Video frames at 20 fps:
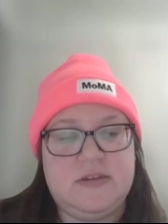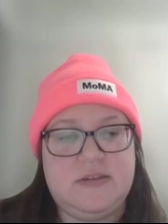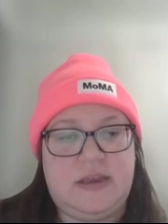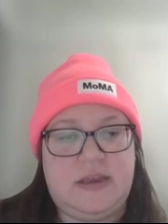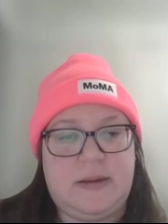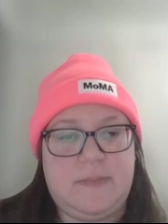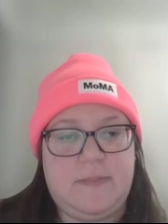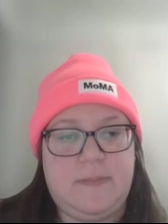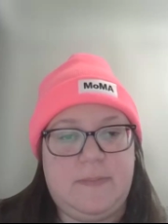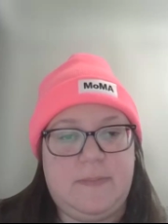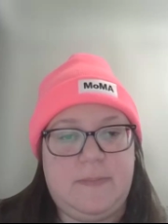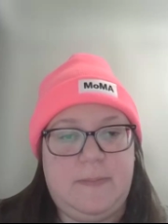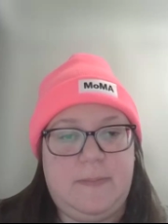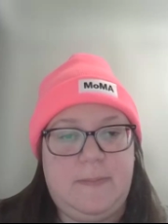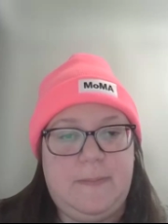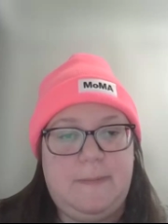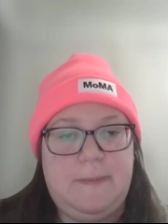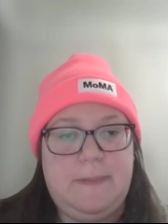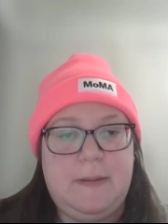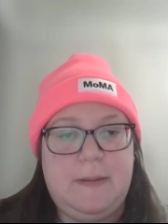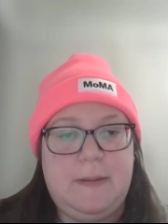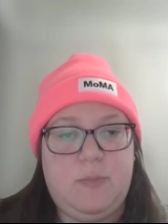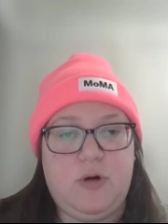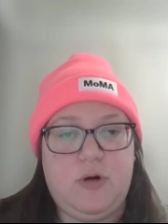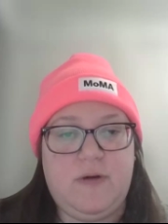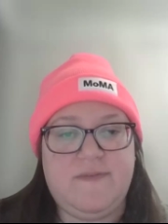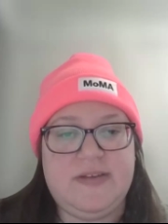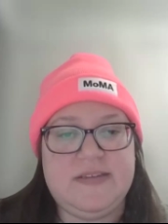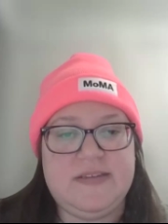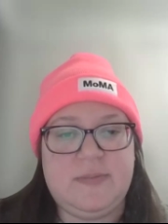it's like
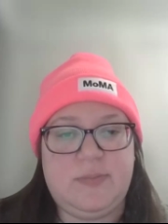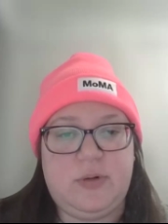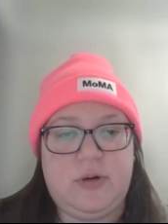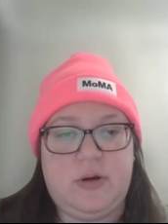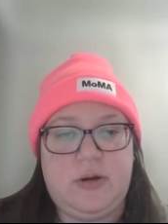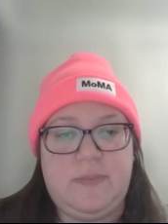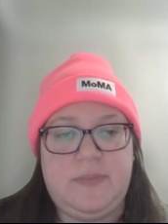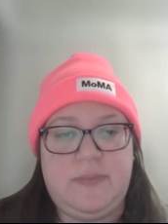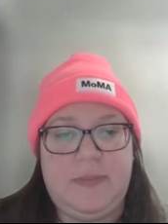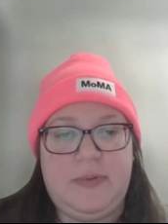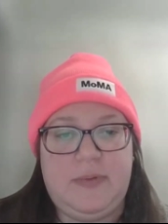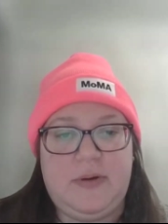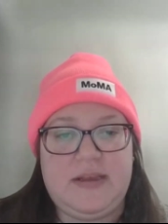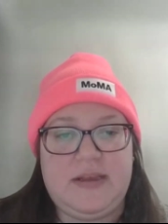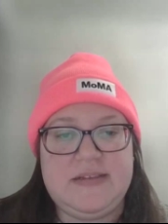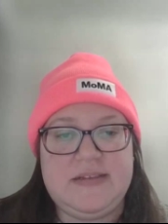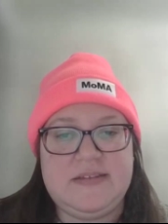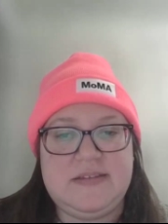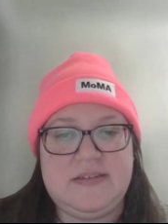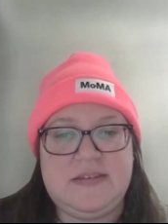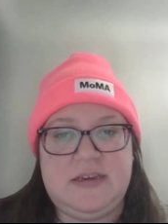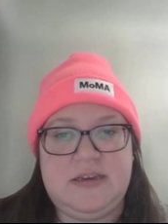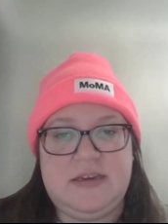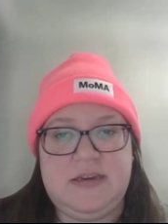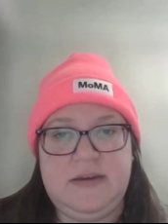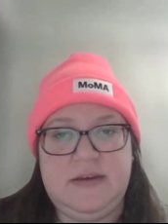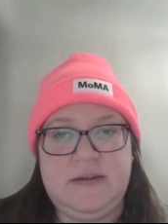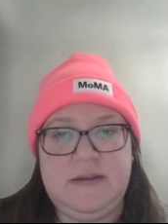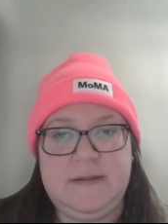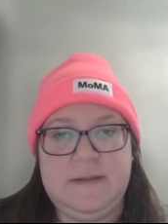more visible, people can
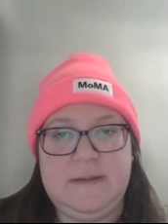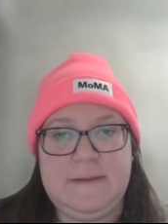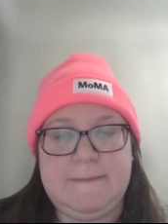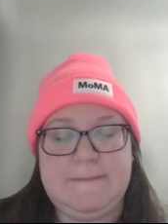see?